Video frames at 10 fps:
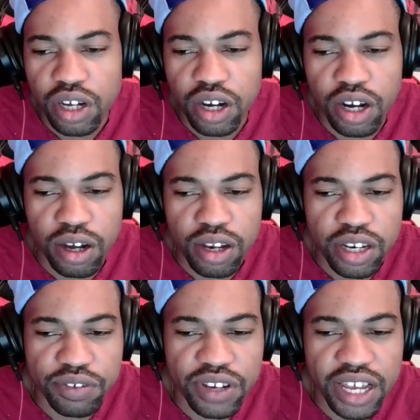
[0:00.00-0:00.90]
Uh,
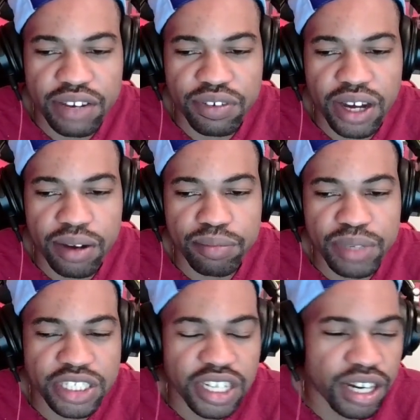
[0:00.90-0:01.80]
leave a like, leave a comment.
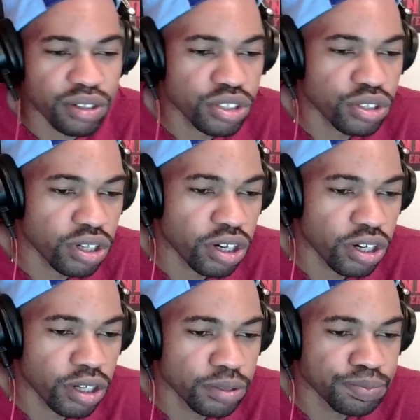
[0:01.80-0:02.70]
Big shout out to
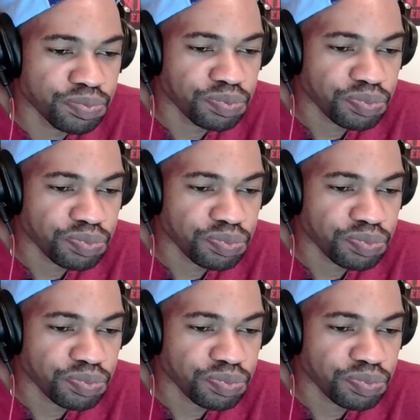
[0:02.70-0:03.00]
um,